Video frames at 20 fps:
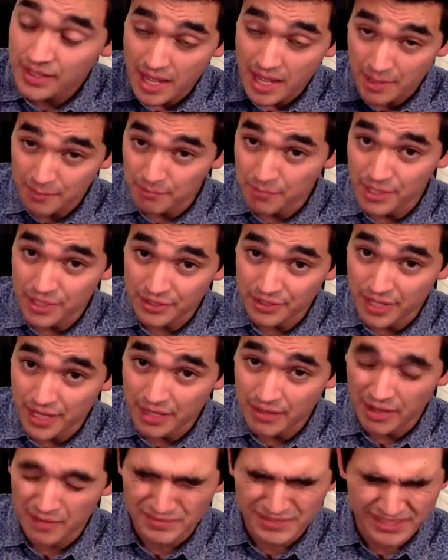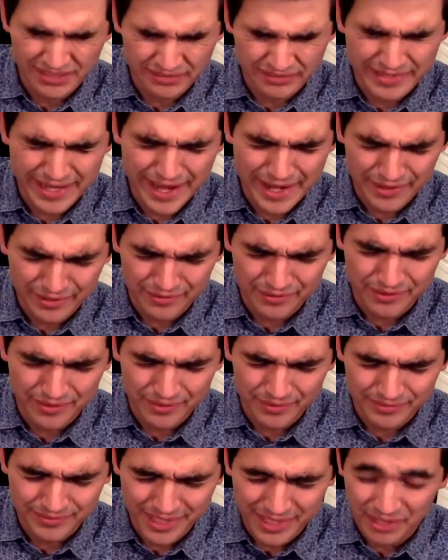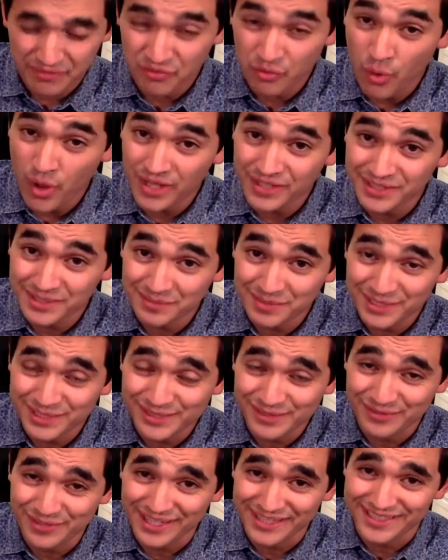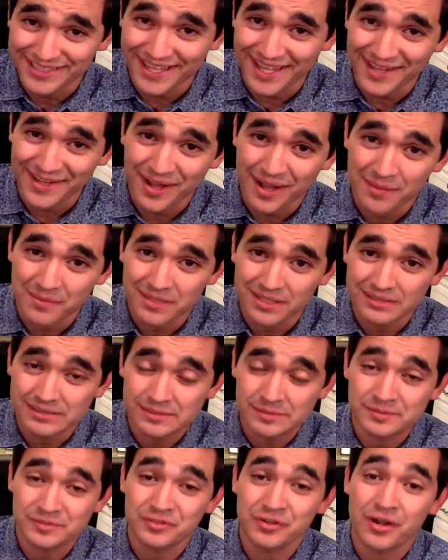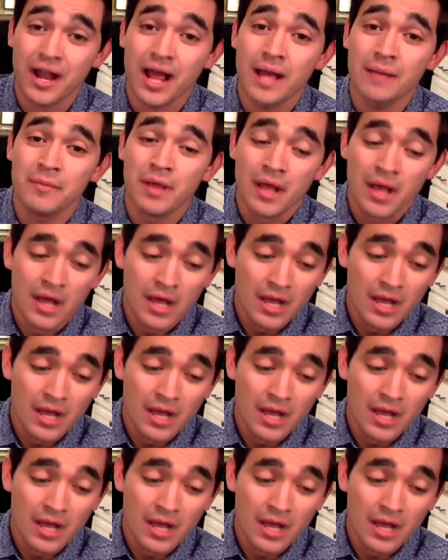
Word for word: I'm better now. I'm still tired though. Thank you for watching. Please don't forget to like, comment, and subscribe.